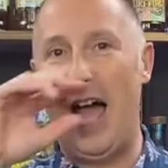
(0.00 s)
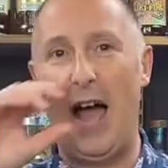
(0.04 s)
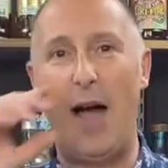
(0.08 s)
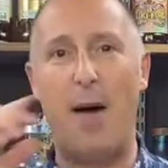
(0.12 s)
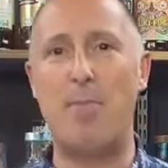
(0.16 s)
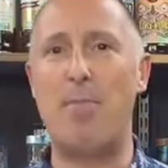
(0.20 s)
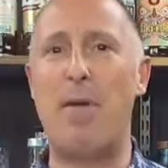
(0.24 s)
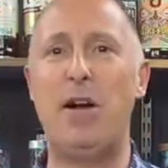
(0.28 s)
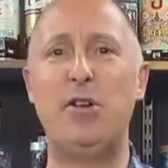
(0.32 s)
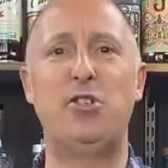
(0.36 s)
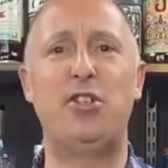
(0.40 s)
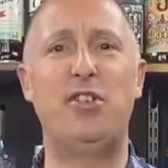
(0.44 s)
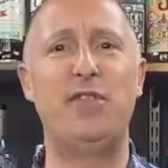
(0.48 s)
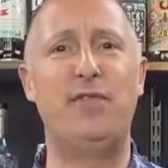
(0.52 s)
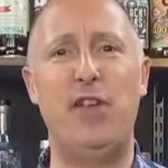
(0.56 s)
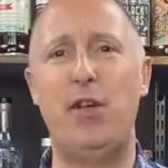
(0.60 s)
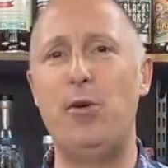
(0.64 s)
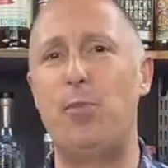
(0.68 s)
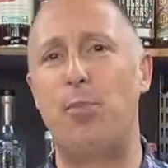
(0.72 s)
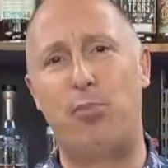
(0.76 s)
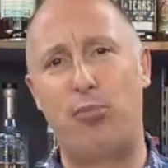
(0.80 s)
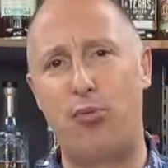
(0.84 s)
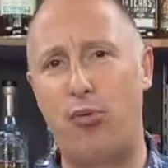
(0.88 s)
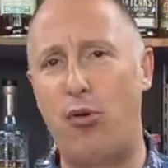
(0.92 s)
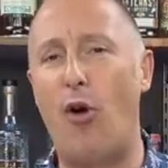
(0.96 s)
Most of you
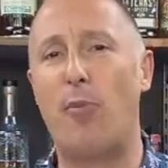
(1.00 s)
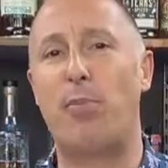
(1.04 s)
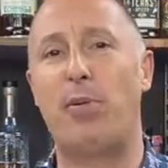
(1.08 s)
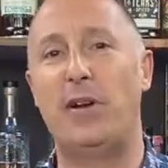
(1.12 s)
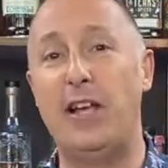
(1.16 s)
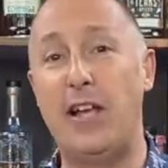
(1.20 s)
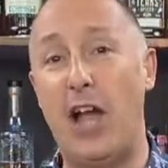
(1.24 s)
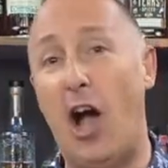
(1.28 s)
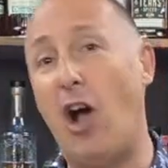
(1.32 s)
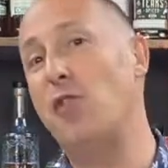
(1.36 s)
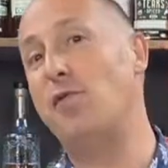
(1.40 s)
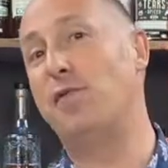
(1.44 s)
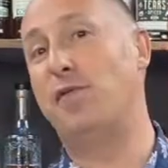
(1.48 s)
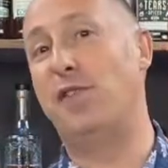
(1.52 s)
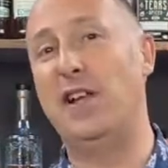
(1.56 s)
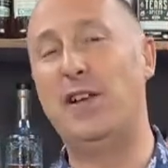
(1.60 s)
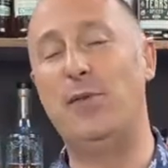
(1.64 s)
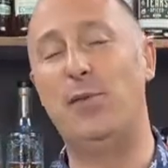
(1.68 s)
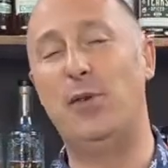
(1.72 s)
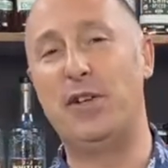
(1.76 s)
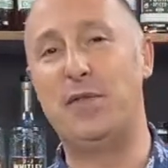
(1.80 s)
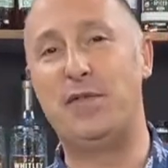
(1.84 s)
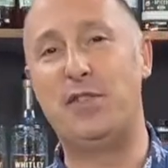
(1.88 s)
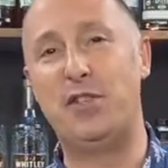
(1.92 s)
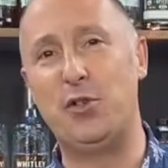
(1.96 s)
probably, hopefully,
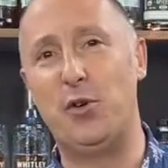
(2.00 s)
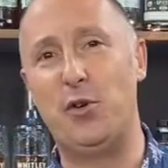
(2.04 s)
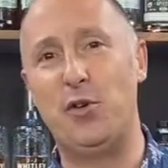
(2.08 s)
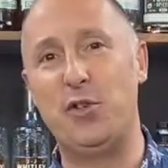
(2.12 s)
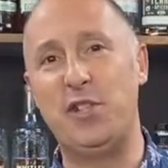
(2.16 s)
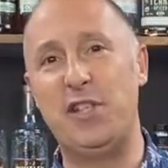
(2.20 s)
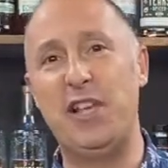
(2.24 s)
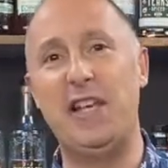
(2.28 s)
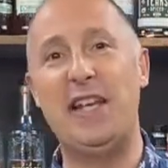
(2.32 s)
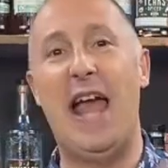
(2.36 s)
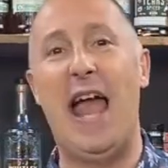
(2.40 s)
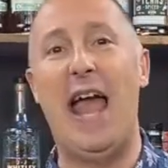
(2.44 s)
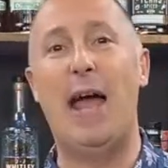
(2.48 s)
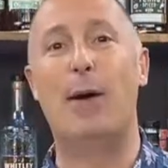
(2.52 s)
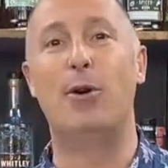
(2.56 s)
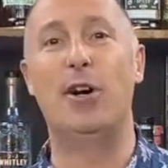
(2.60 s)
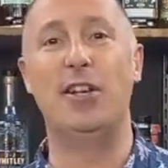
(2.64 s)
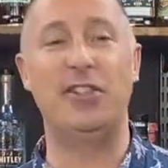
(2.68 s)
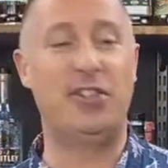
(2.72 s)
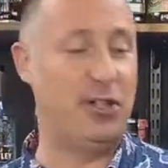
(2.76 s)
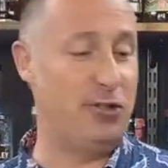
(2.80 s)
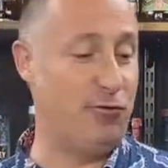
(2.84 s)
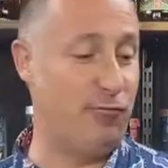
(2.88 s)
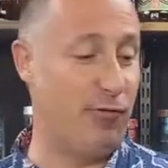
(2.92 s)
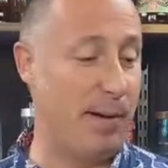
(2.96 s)
would have sort of seen how I
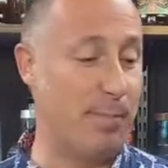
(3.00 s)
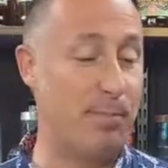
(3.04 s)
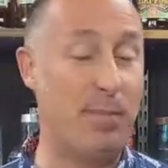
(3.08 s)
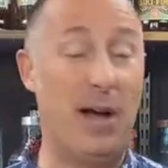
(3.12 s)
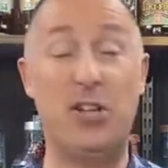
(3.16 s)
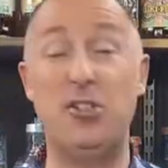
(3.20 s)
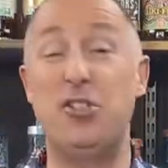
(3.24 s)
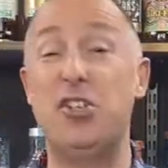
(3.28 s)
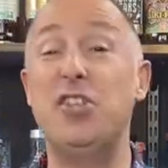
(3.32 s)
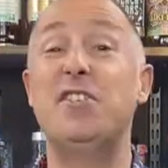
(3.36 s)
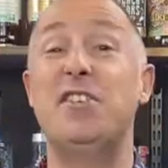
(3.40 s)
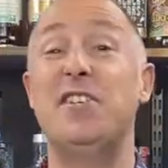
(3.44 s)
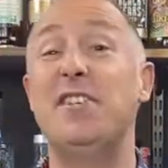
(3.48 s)
do rum punches.